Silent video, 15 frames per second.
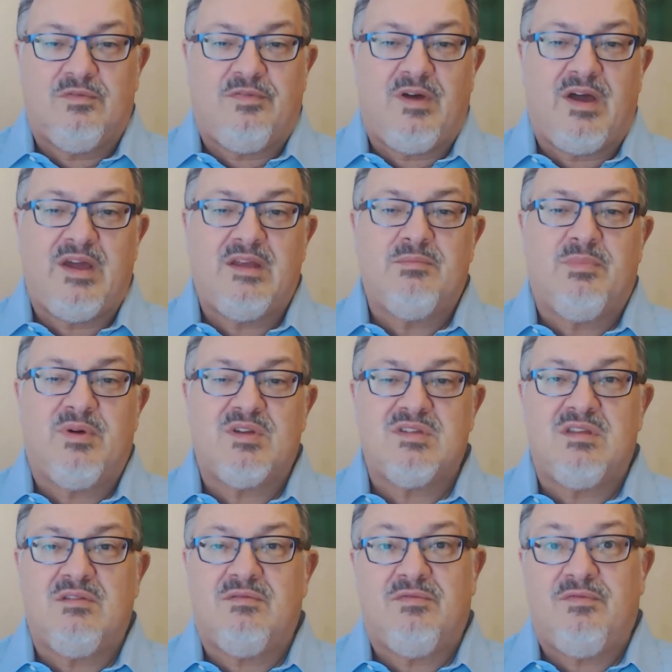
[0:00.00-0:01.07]
find
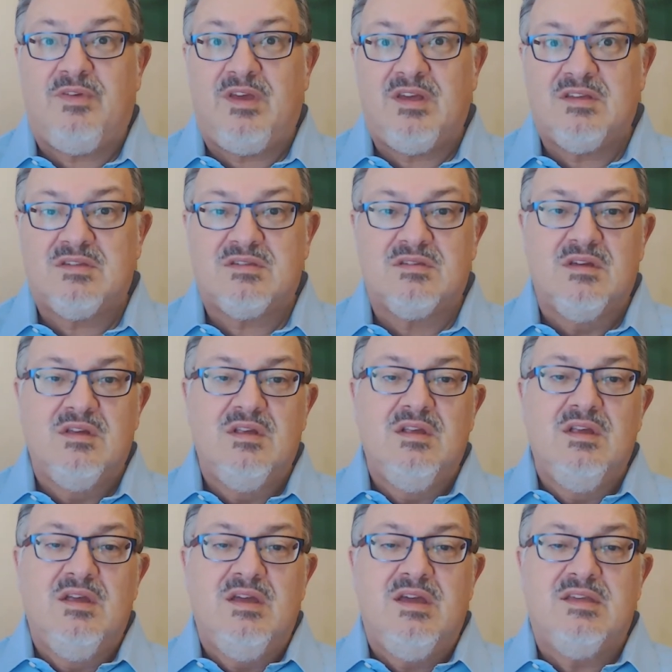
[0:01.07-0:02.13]
positive things,
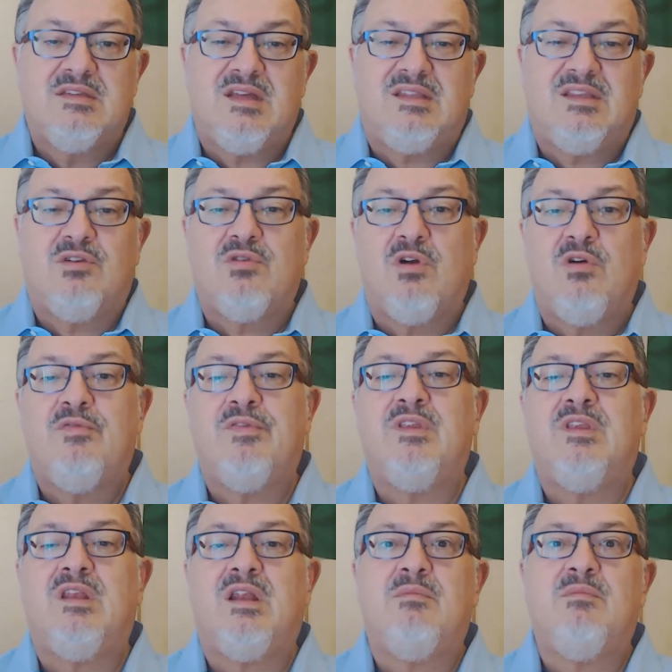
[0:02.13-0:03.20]
is that the growth in
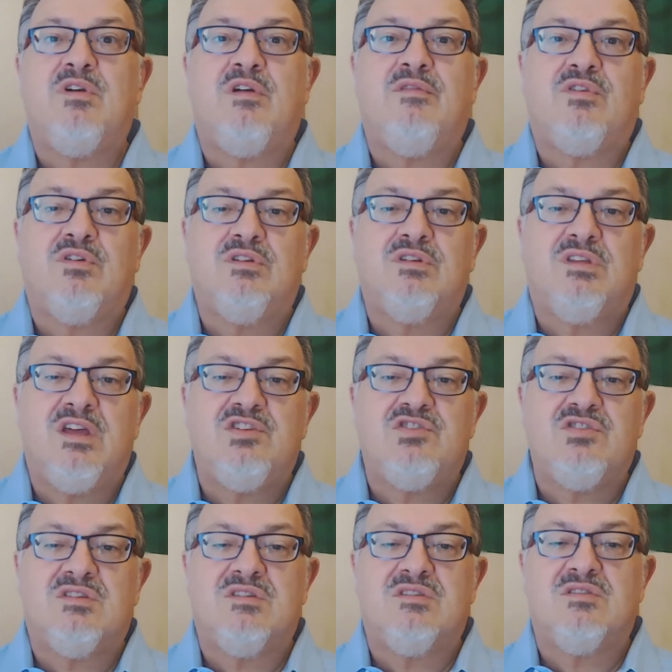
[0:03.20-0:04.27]
the number of
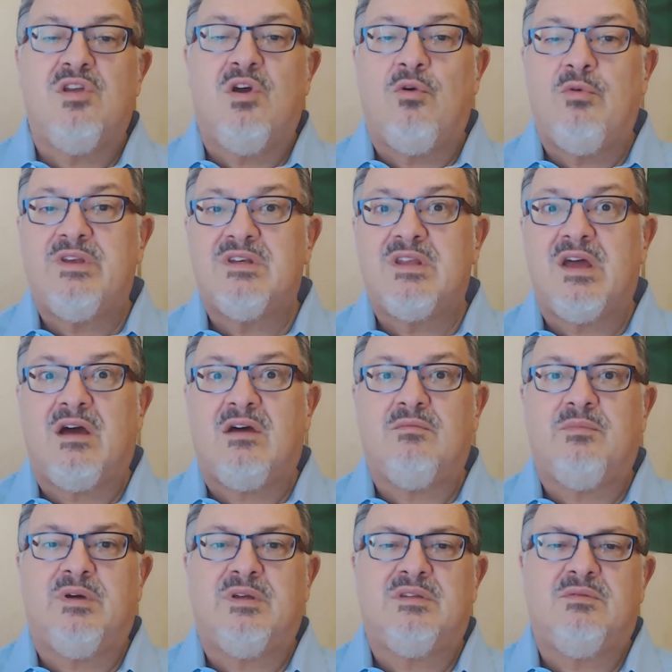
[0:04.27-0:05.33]
contagions is slowing down,
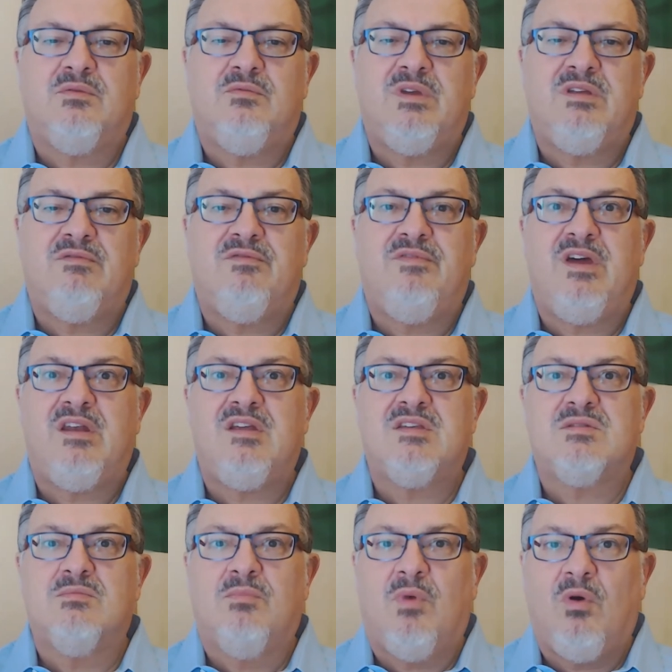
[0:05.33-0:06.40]
but with a very
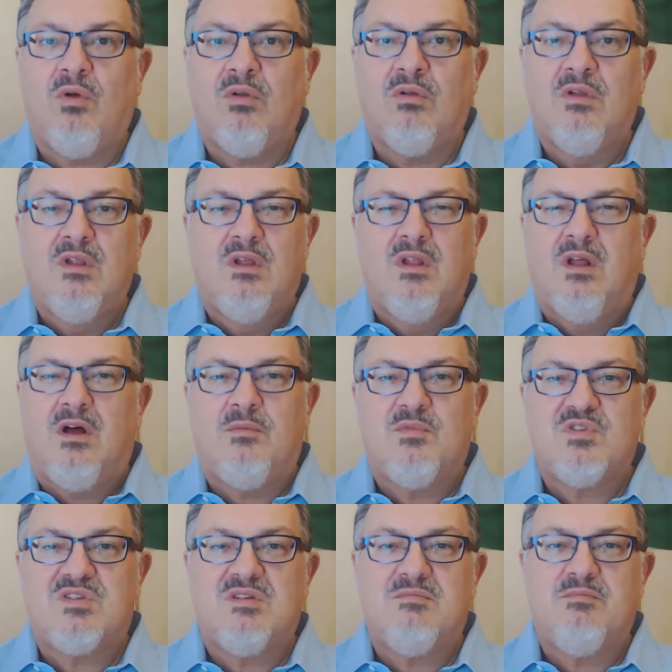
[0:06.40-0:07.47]
small,
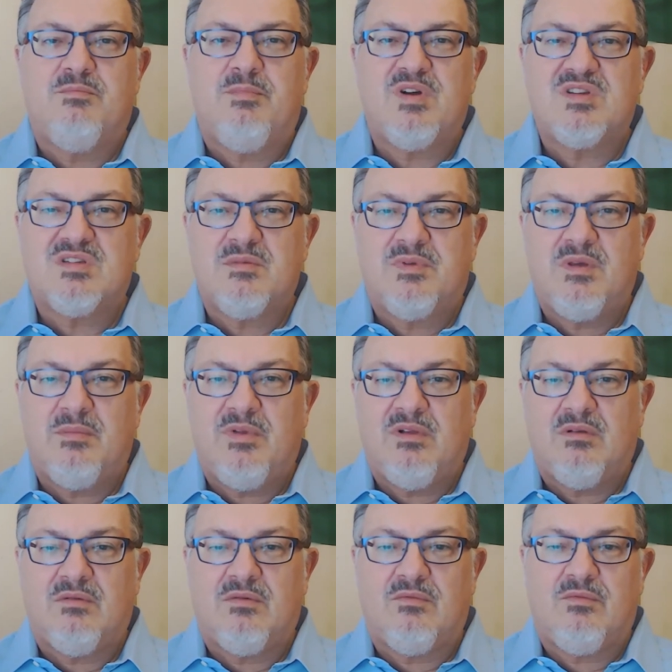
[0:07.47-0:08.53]
almost
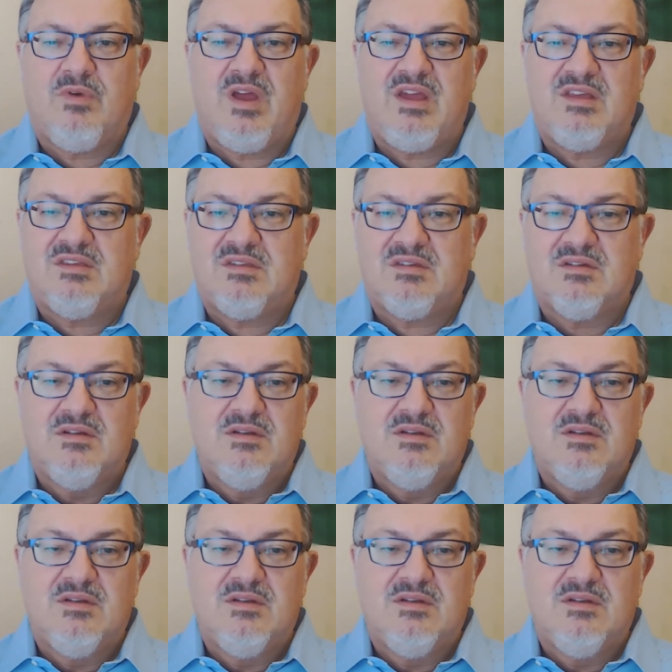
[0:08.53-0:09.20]
imperceptible rate.